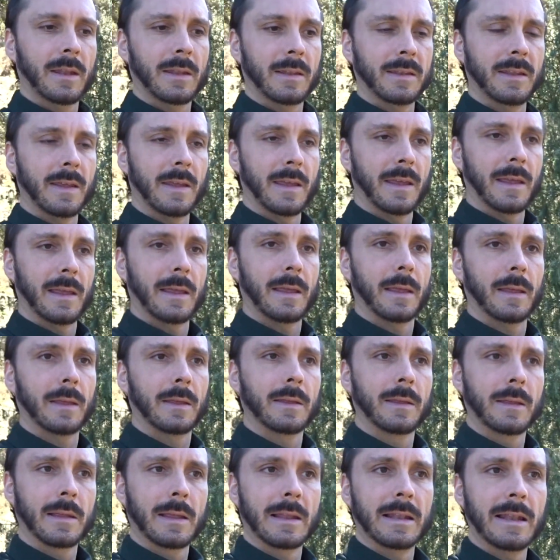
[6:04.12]
the
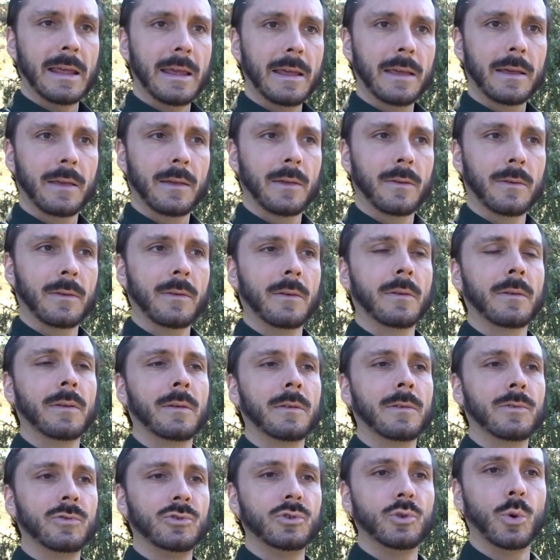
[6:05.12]
link,
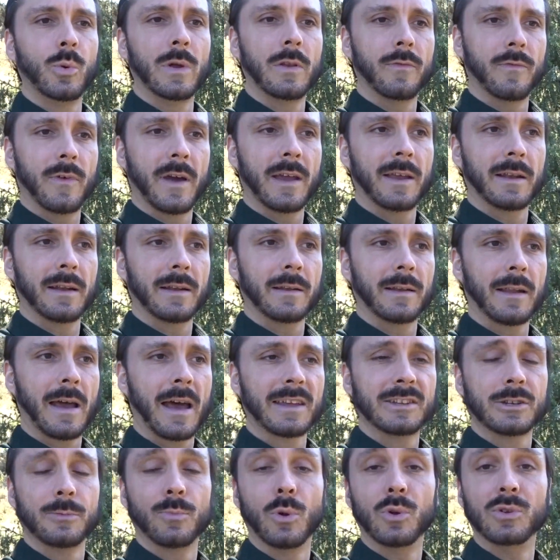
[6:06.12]
you will find an,
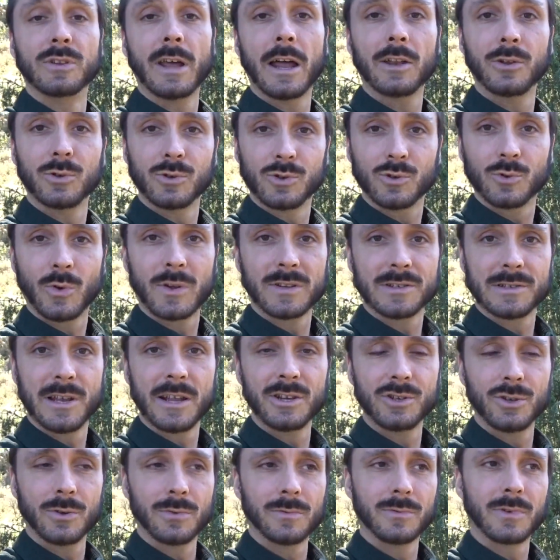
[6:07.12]
a simultaneous
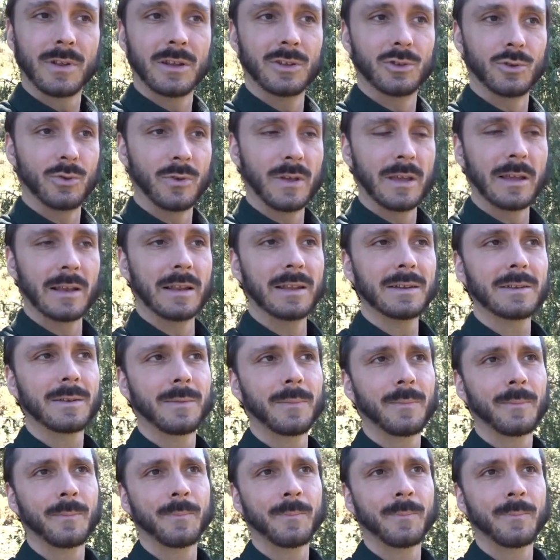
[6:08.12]
translation into English.